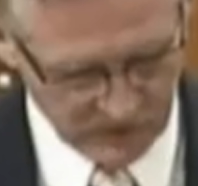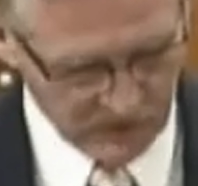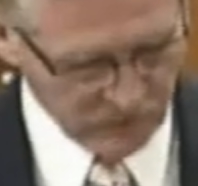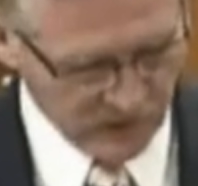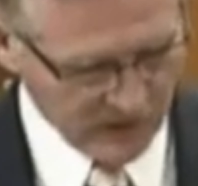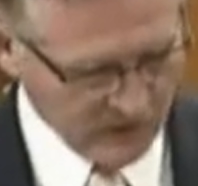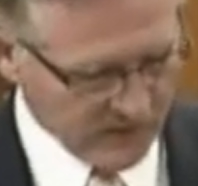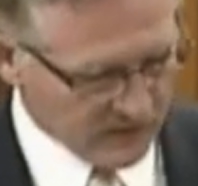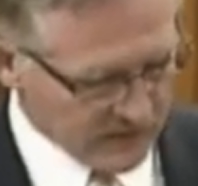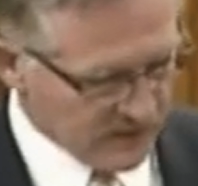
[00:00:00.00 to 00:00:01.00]
ability to
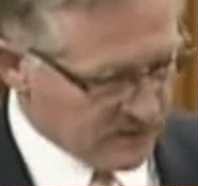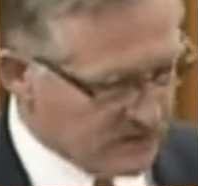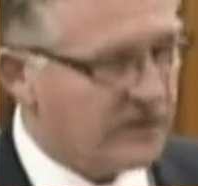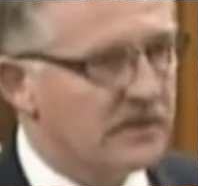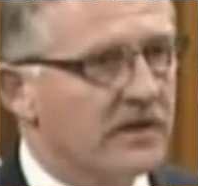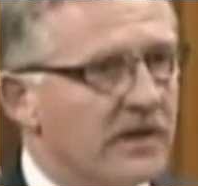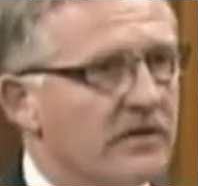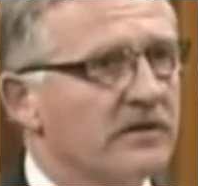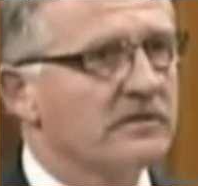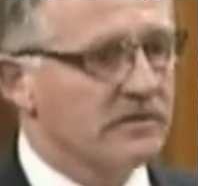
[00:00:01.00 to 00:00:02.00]
regulate and legislate in
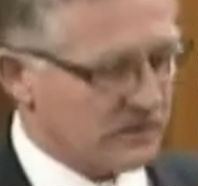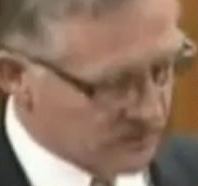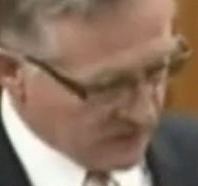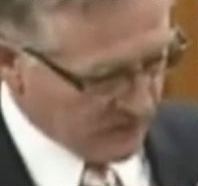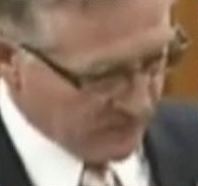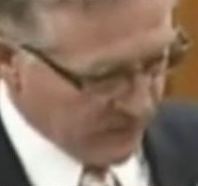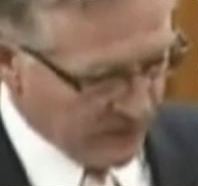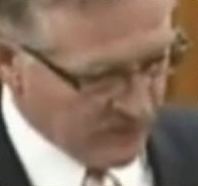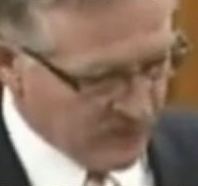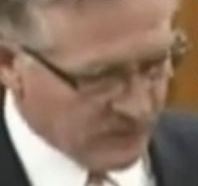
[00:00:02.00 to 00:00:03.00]
areas such as the
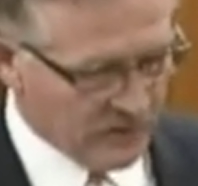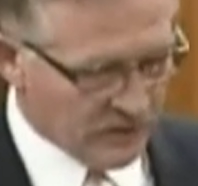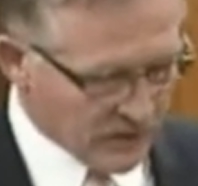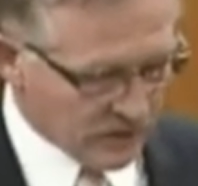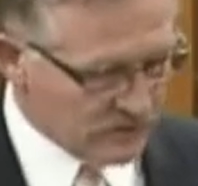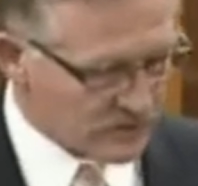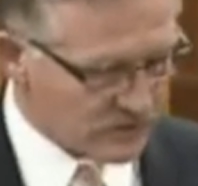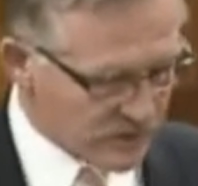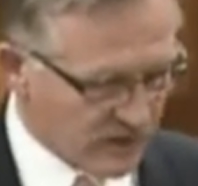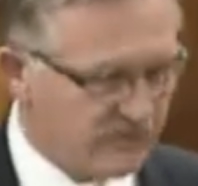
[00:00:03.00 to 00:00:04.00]
environment,
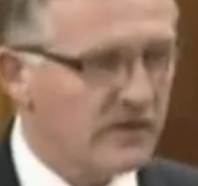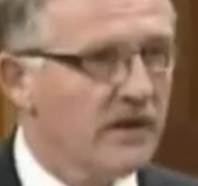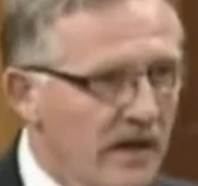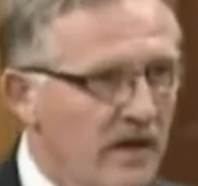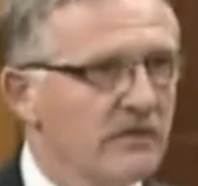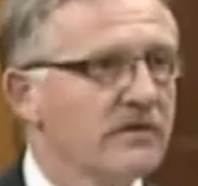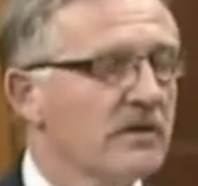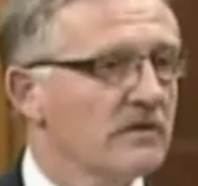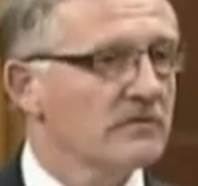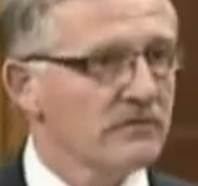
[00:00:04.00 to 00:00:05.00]
culture, safety, health
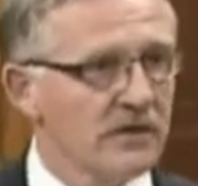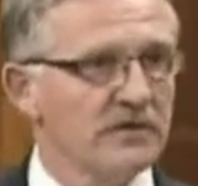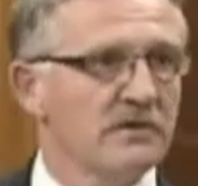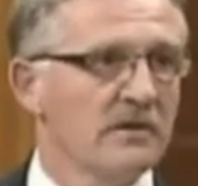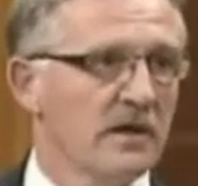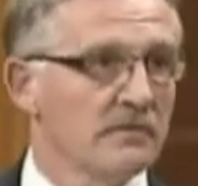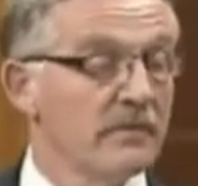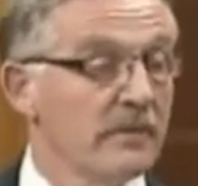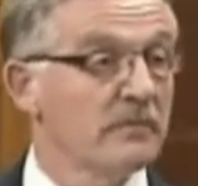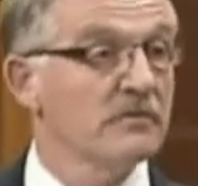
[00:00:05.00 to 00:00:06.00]
and conservation. The
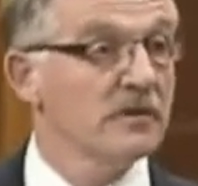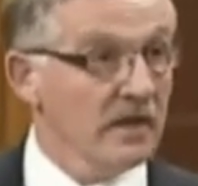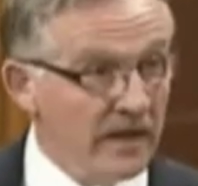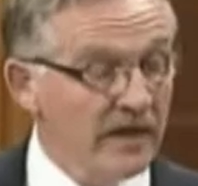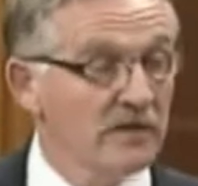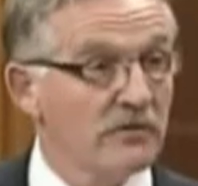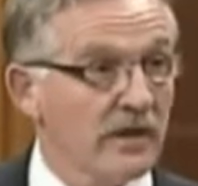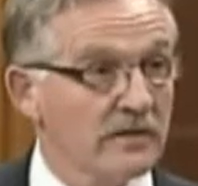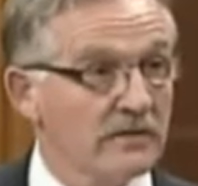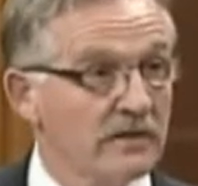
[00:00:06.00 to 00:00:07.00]
Honourable Member is
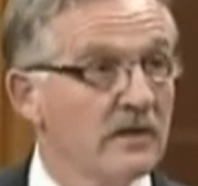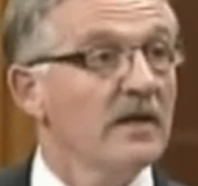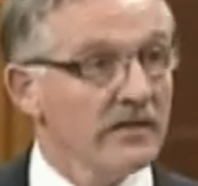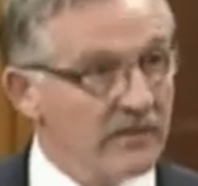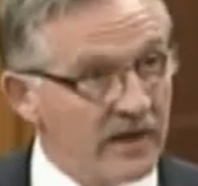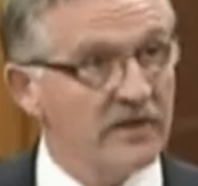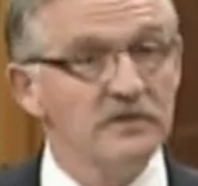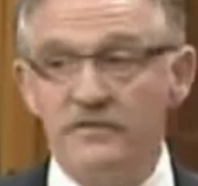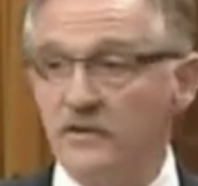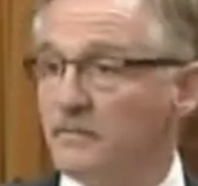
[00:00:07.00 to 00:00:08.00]
incorrect, and that is